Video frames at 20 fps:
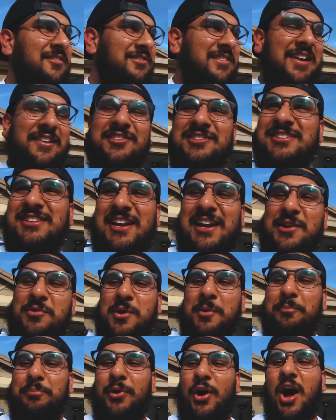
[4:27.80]
Never seen
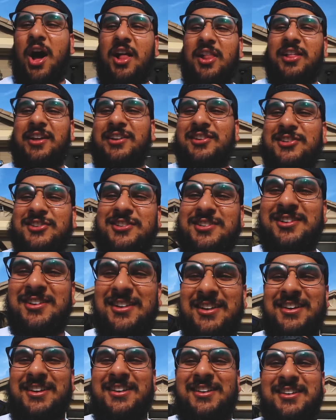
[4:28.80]
anyone polish
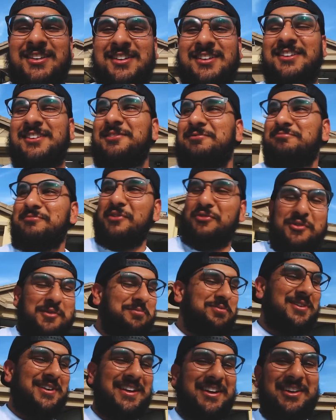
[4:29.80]
before
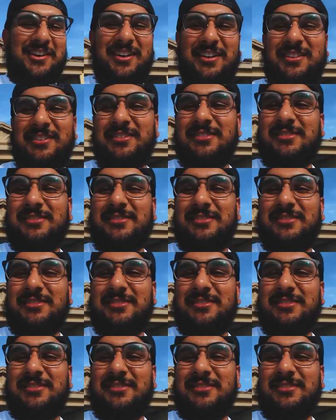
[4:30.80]
putting on